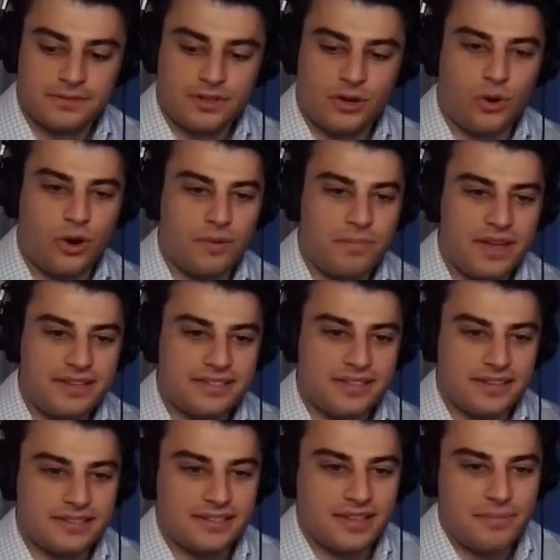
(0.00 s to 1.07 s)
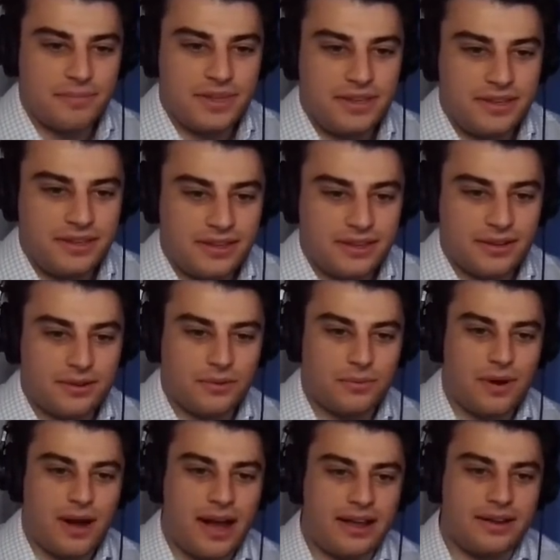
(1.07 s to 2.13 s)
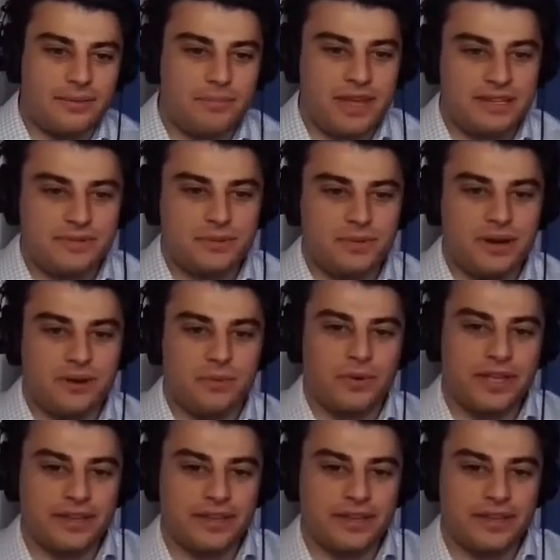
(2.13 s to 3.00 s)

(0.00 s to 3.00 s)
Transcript: Coinbase doesn't let me. Why? It makes me wait a week.